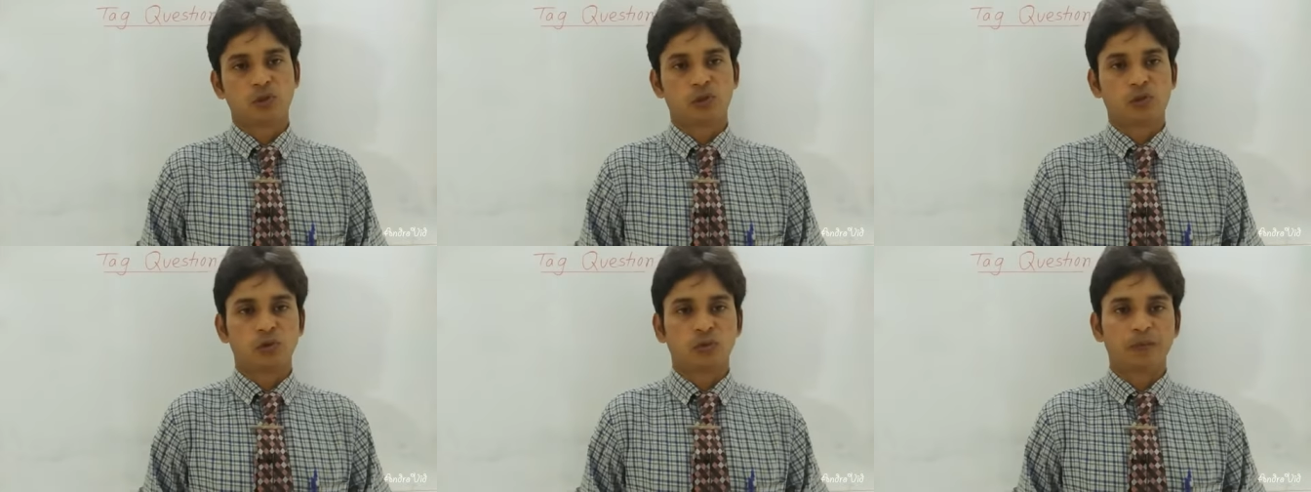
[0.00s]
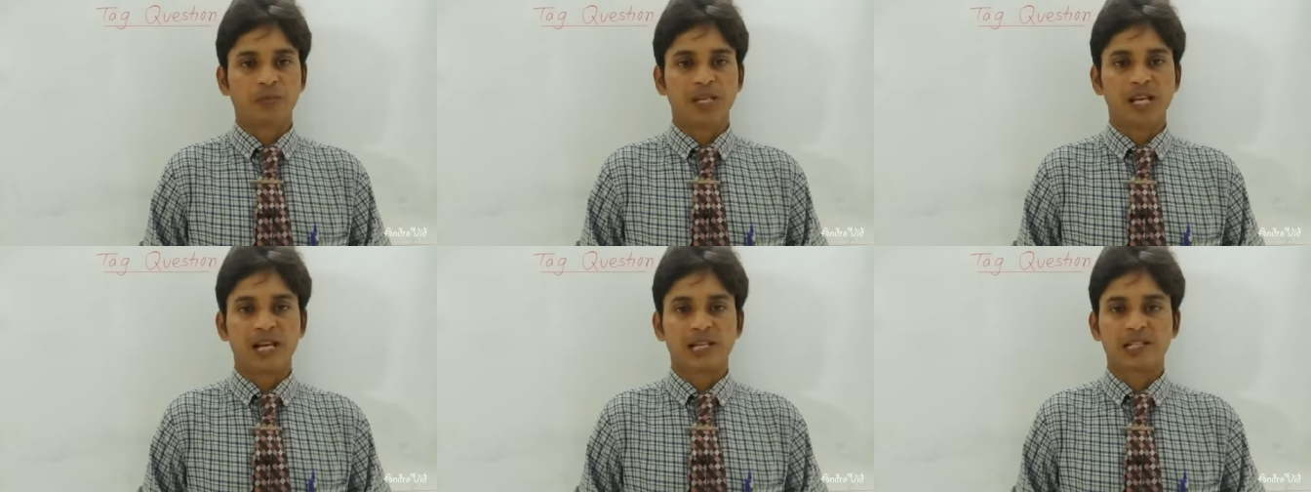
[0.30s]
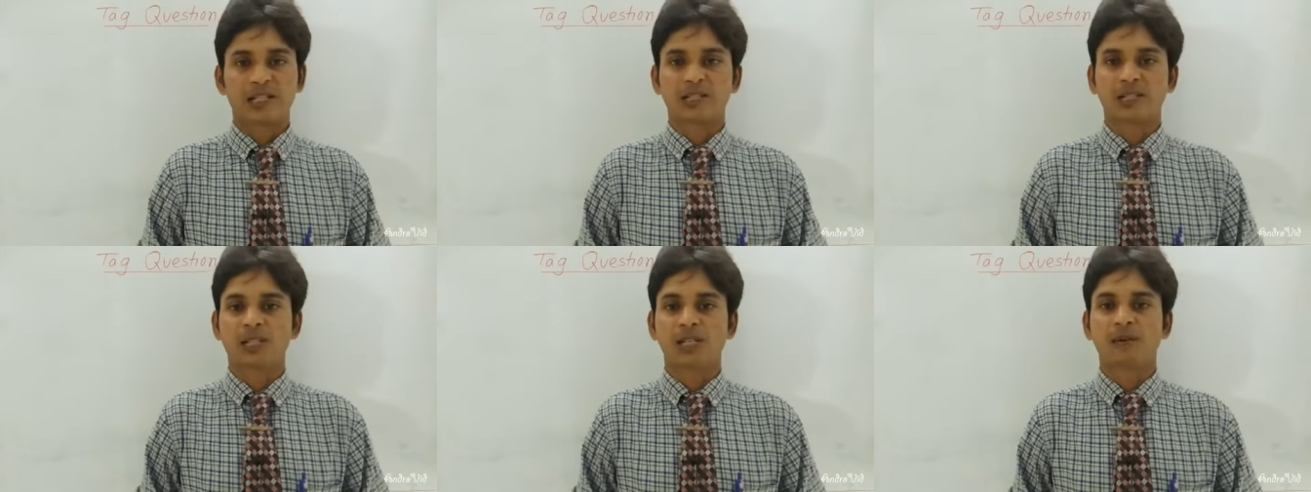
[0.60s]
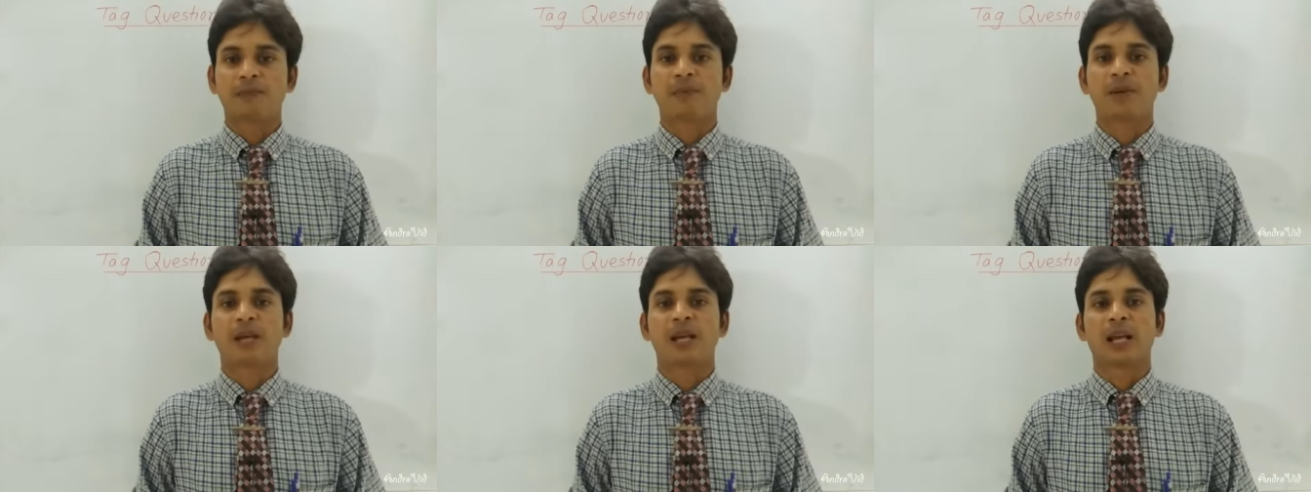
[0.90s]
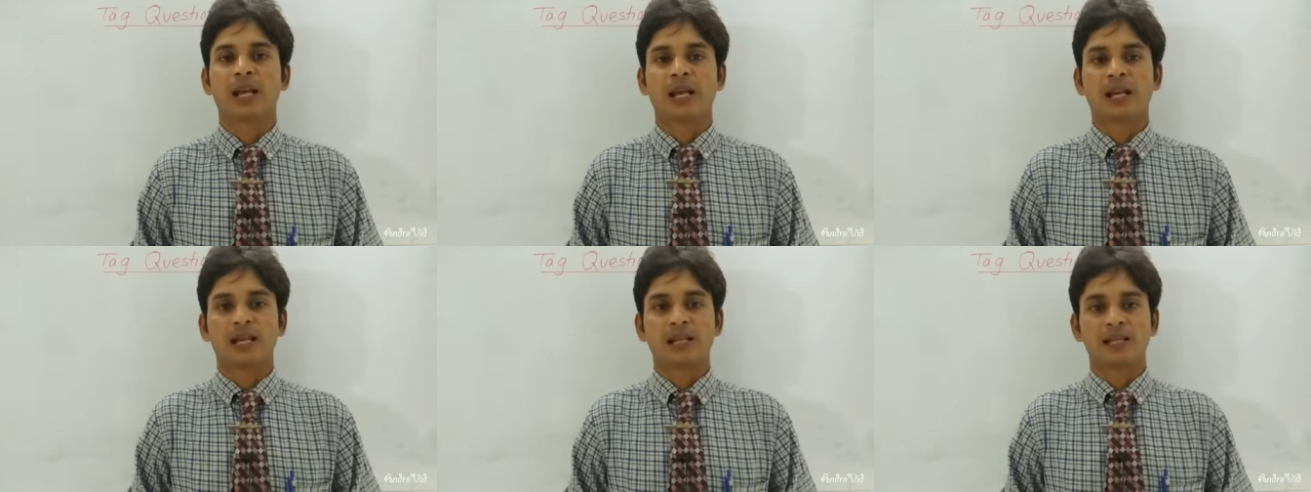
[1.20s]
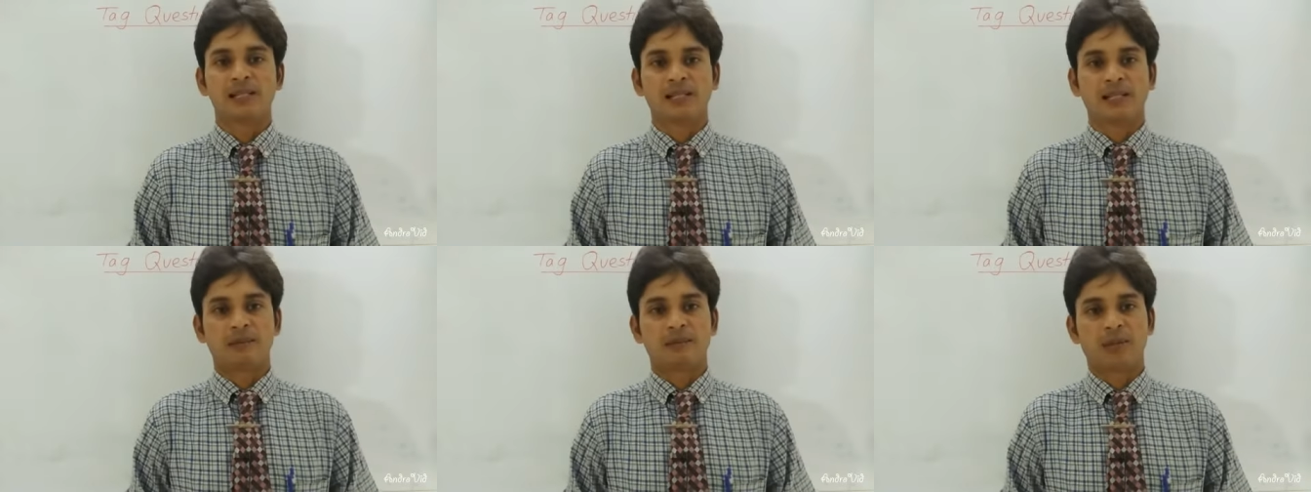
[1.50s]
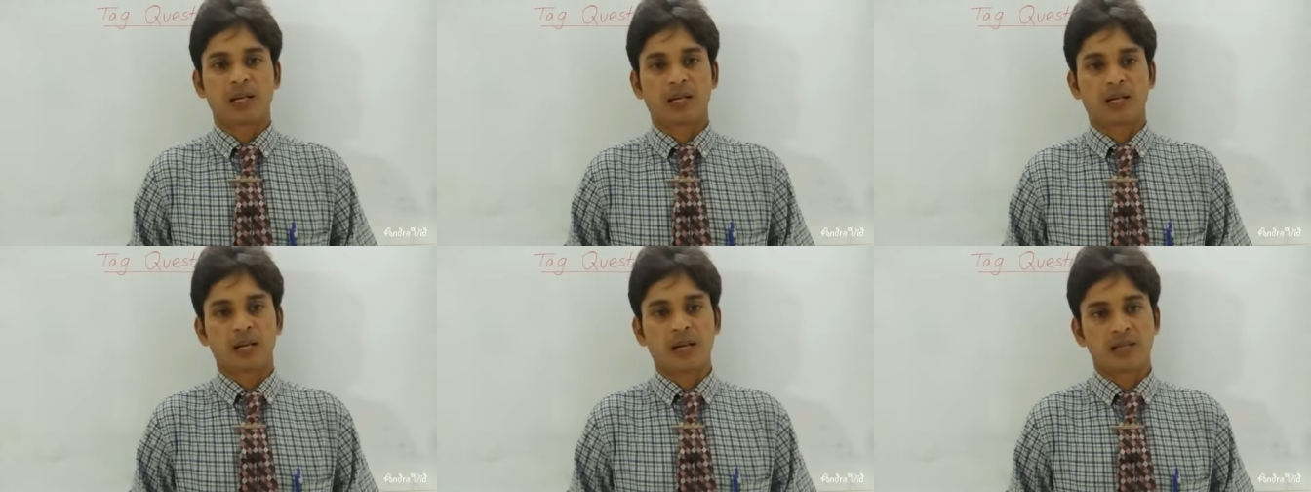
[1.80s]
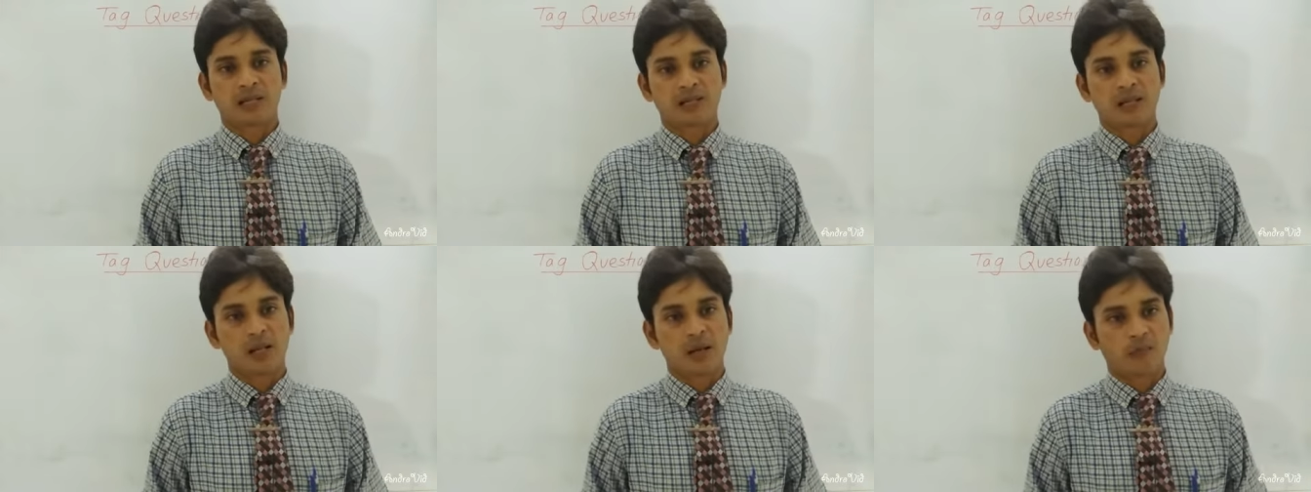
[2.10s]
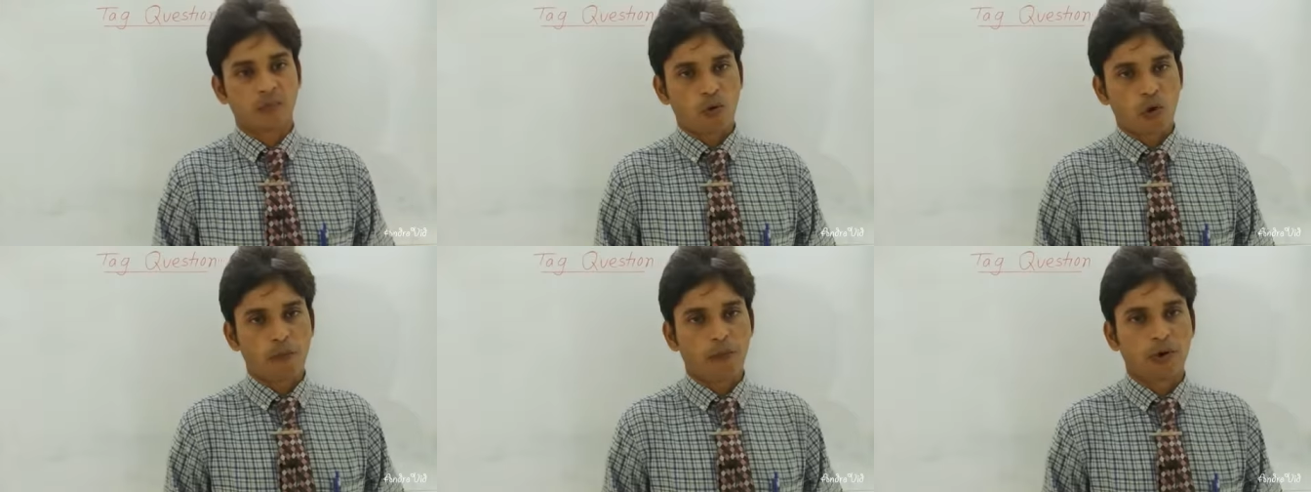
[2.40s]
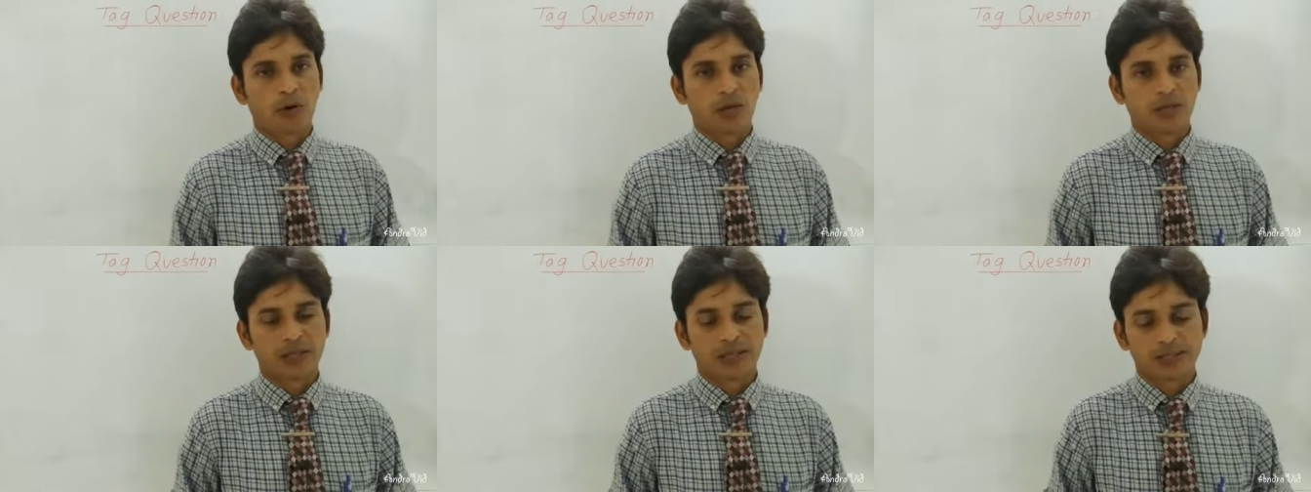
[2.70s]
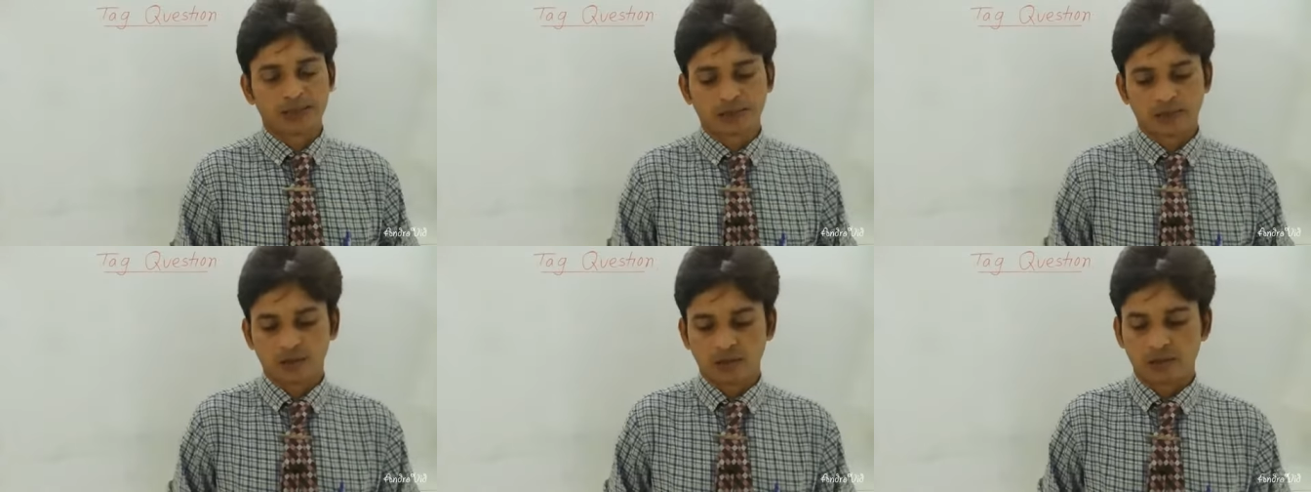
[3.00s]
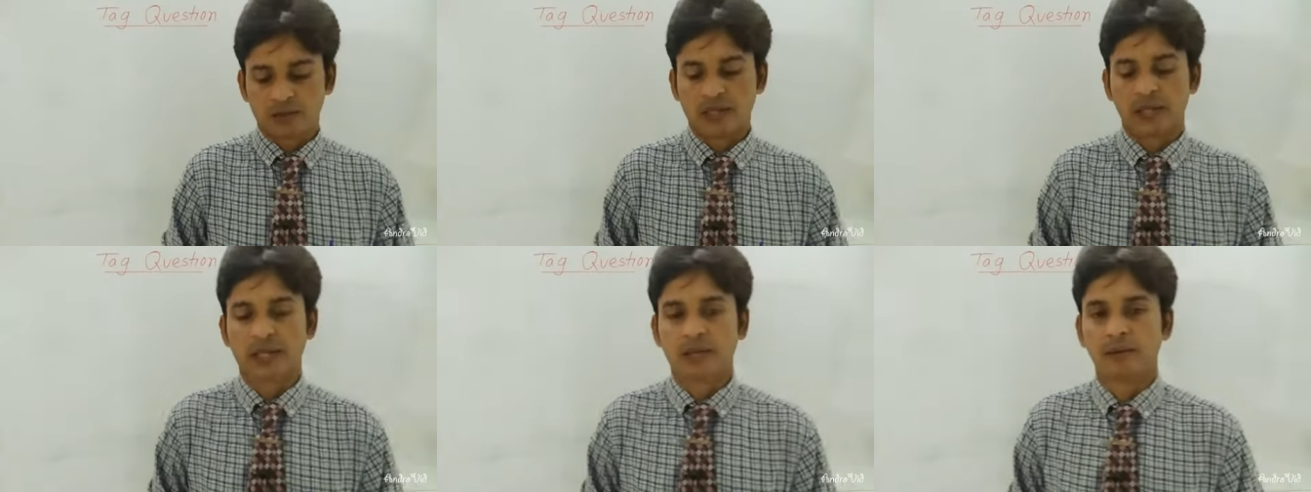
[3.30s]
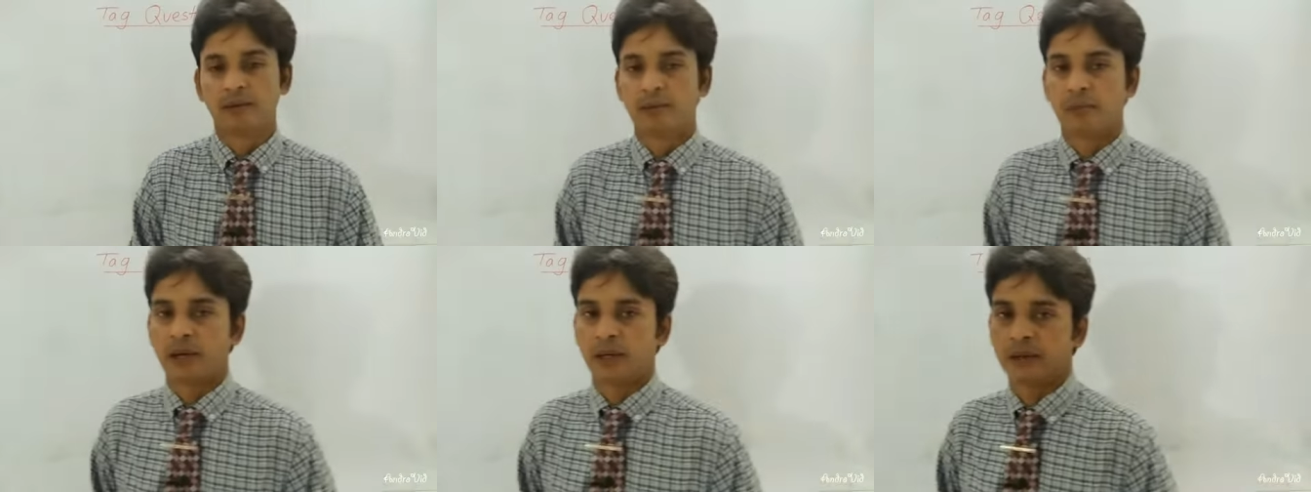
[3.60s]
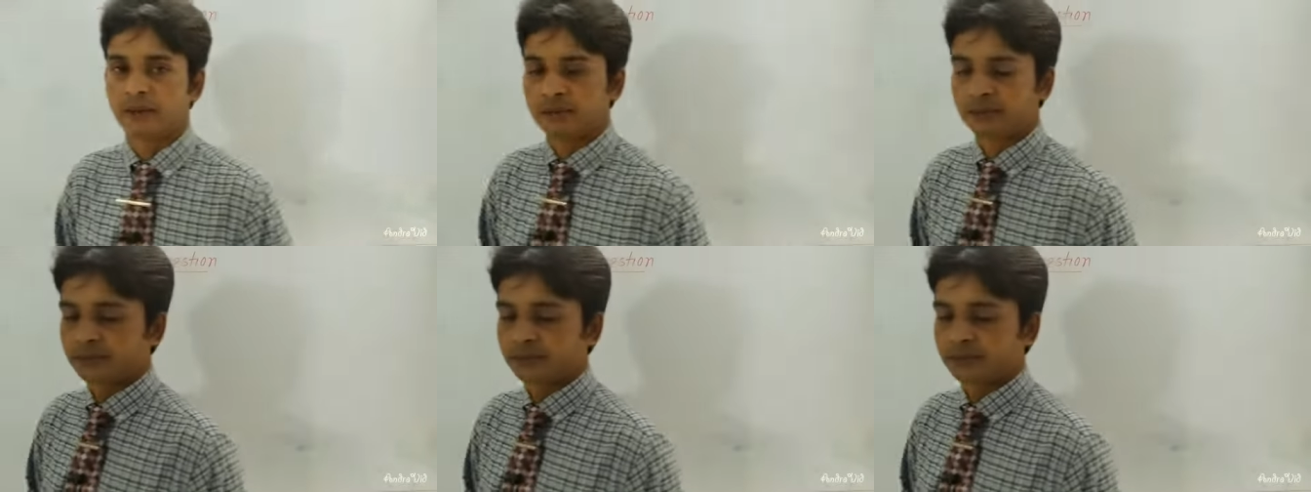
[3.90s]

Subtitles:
To be attentive and listen my class properly. Okay, bye.